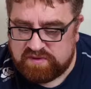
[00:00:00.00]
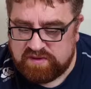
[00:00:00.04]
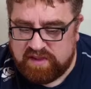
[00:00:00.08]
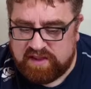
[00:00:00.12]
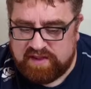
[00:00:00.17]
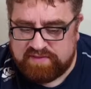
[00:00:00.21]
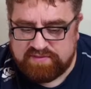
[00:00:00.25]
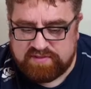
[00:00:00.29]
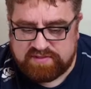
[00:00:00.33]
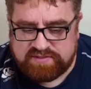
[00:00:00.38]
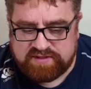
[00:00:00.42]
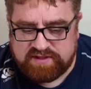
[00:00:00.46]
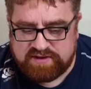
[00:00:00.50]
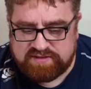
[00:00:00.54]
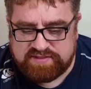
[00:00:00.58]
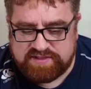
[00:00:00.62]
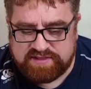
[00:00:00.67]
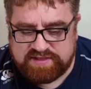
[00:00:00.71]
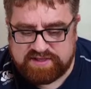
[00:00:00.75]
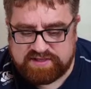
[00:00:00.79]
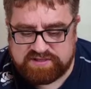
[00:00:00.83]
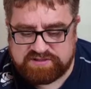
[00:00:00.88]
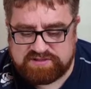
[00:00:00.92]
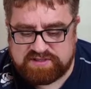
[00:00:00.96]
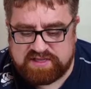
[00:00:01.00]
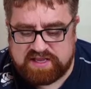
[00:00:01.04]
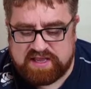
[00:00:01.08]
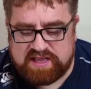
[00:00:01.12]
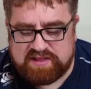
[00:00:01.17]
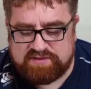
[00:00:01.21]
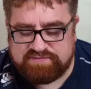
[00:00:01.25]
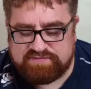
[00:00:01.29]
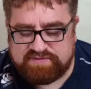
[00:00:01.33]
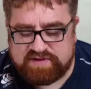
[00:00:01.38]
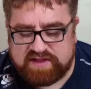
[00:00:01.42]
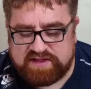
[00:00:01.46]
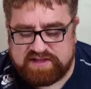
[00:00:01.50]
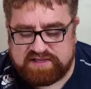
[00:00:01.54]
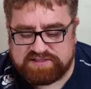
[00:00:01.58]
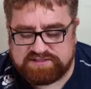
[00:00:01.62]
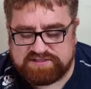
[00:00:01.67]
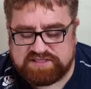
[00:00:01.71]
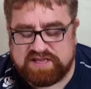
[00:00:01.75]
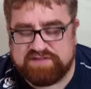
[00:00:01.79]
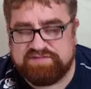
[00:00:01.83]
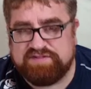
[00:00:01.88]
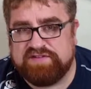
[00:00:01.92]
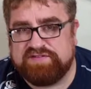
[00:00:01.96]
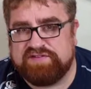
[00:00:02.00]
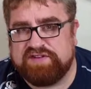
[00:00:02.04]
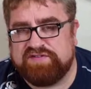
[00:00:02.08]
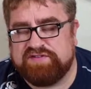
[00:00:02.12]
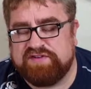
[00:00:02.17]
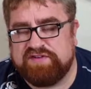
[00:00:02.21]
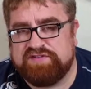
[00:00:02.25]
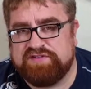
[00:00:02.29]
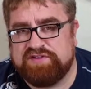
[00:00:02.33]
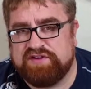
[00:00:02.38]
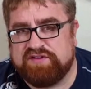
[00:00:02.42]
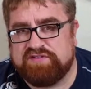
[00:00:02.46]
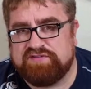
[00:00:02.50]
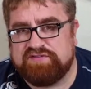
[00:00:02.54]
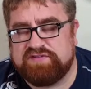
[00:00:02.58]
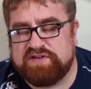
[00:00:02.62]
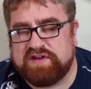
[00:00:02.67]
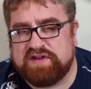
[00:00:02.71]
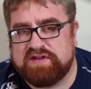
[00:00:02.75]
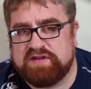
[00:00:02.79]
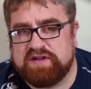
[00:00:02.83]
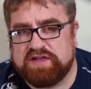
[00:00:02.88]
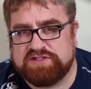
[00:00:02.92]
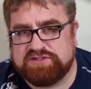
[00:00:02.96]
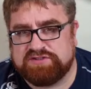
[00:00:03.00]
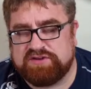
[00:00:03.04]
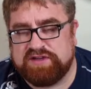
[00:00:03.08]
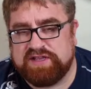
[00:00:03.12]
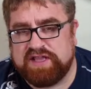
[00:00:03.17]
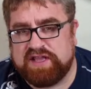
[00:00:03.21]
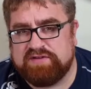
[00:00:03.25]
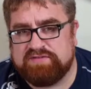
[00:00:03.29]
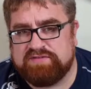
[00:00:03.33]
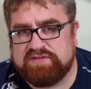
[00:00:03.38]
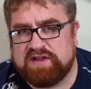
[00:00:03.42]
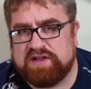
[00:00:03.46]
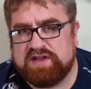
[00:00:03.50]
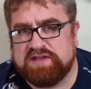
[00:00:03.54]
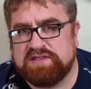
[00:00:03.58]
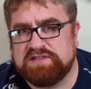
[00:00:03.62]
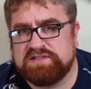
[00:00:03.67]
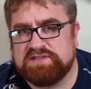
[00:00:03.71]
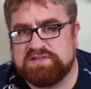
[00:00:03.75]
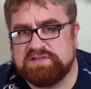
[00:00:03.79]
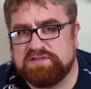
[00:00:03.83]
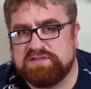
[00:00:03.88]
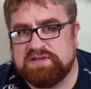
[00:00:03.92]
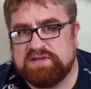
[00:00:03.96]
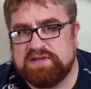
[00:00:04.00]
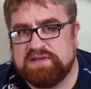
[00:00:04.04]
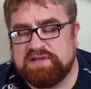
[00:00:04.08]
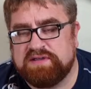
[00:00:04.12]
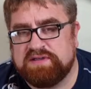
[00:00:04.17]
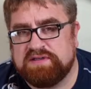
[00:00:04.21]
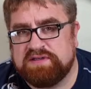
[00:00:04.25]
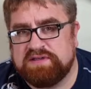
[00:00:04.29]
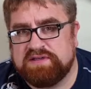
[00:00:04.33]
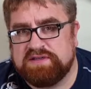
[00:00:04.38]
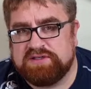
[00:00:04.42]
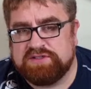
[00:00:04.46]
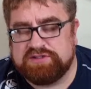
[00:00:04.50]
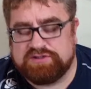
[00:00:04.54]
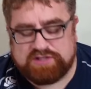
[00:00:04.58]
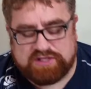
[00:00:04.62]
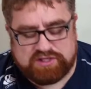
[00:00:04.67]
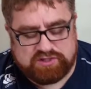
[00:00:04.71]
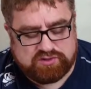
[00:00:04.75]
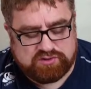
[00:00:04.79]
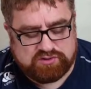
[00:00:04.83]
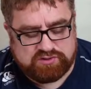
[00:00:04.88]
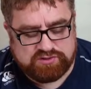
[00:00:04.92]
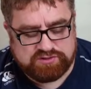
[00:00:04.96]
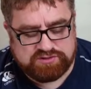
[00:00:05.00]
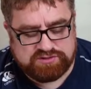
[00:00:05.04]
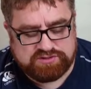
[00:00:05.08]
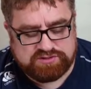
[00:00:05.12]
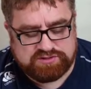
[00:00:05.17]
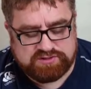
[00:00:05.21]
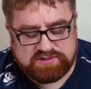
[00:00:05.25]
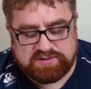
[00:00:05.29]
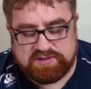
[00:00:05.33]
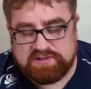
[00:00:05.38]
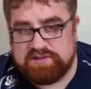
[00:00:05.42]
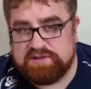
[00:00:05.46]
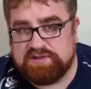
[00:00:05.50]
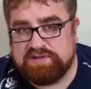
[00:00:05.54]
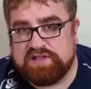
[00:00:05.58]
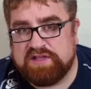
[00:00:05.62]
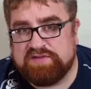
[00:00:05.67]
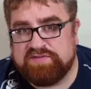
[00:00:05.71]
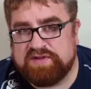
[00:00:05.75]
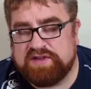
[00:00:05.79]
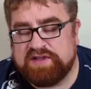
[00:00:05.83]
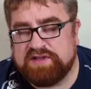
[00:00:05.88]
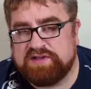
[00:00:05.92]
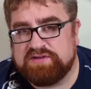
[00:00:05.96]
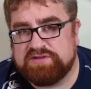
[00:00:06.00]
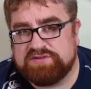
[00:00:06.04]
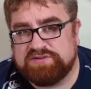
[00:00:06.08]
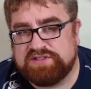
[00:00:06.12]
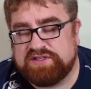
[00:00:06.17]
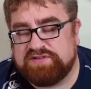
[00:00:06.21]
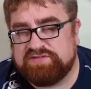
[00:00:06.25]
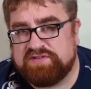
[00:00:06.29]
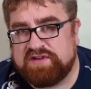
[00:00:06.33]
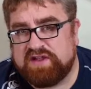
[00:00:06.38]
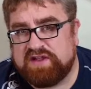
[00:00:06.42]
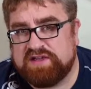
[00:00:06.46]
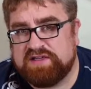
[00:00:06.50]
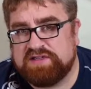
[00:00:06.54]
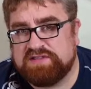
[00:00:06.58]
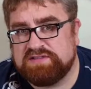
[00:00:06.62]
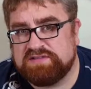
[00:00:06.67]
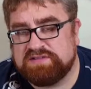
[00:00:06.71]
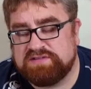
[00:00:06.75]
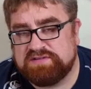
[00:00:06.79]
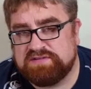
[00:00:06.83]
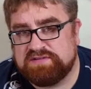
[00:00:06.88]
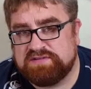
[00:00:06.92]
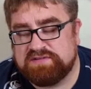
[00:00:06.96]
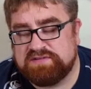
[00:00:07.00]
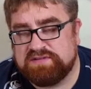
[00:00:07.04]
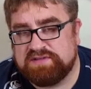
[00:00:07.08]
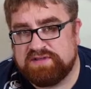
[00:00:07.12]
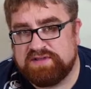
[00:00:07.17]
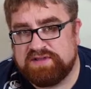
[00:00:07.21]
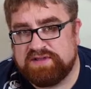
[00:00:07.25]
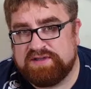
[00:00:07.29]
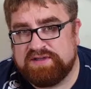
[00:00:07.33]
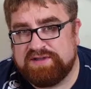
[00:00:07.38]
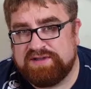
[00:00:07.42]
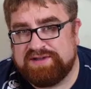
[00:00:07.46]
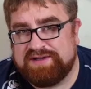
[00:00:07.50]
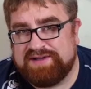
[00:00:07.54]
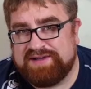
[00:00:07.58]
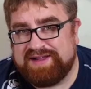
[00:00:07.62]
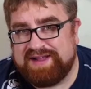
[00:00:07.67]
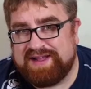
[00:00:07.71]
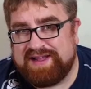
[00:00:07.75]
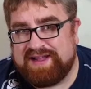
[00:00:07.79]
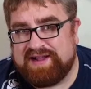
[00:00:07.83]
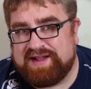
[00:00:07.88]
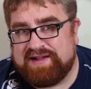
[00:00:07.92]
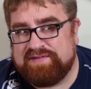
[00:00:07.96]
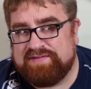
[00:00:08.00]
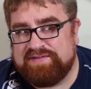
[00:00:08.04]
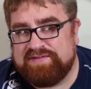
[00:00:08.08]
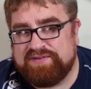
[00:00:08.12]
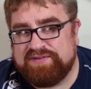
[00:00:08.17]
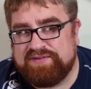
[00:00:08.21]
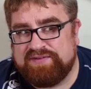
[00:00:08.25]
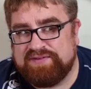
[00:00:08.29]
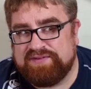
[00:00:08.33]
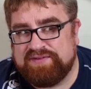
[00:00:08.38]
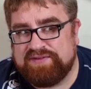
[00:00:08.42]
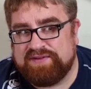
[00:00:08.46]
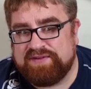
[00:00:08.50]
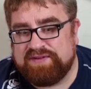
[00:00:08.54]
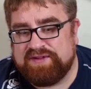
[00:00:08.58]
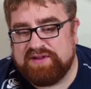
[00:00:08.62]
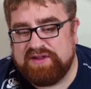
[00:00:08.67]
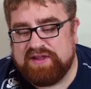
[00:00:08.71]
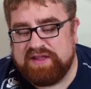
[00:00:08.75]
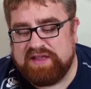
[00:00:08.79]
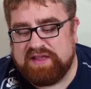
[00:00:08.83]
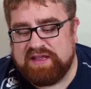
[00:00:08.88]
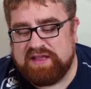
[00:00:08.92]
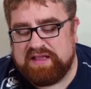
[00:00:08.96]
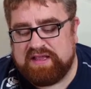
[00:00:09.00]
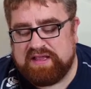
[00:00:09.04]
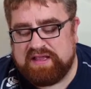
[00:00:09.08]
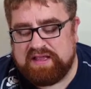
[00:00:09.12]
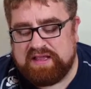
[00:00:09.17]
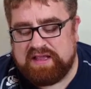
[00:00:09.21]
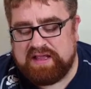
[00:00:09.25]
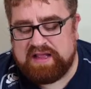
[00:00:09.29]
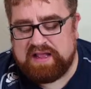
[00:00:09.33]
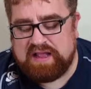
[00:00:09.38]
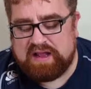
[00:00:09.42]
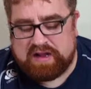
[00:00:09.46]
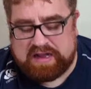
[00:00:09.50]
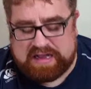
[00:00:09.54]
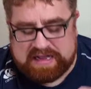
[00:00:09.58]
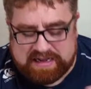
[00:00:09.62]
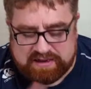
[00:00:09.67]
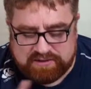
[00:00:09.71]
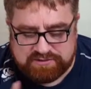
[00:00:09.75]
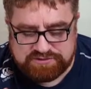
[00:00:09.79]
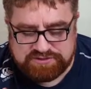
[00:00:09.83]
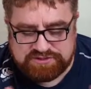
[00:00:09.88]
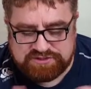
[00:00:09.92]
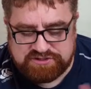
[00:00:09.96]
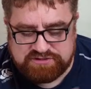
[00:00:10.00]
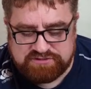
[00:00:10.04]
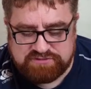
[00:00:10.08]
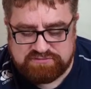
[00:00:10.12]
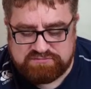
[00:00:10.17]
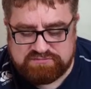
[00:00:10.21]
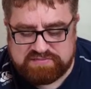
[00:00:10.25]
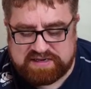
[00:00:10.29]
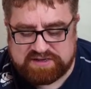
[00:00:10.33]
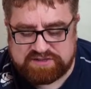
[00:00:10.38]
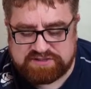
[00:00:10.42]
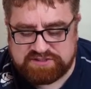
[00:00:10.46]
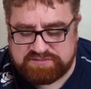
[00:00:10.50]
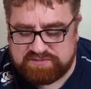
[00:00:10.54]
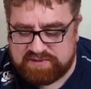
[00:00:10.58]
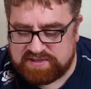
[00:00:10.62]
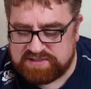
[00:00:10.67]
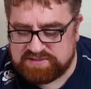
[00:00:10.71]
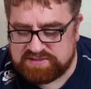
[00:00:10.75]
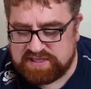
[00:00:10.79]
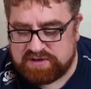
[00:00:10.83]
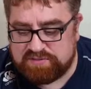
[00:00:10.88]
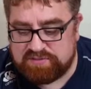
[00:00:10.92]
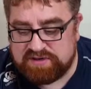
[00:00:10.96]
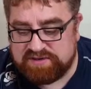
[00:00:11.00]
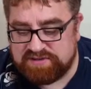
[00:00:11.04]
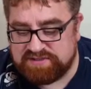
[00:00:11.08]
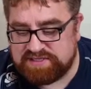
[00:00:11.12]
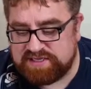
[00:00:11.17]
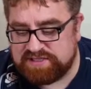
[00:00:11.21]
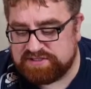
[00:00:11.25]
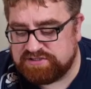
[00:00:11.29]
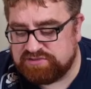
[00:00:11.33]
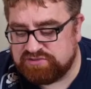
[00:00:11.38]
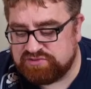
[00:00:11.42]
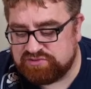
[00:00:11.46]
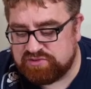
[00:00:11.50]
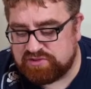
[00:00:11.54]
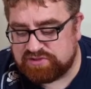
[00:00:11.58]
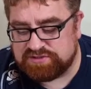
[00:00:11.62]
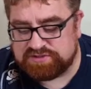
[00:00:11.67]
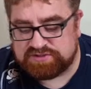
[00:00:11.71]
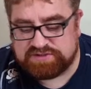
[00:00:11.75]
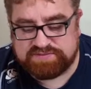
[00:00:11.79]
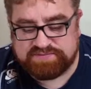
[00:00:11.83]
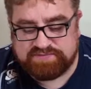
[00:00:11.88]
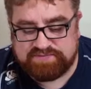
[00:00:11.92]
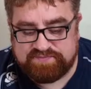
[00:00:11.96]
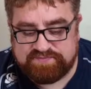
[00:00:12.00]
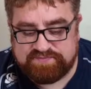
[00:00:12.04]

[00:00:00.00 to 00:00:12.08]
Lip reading: And the third thing is flyers, they're 50-50 on flyers. So they're hordes, they're vehicles, and they're flyers. And how do you maximise that? Well, you take 2 squads.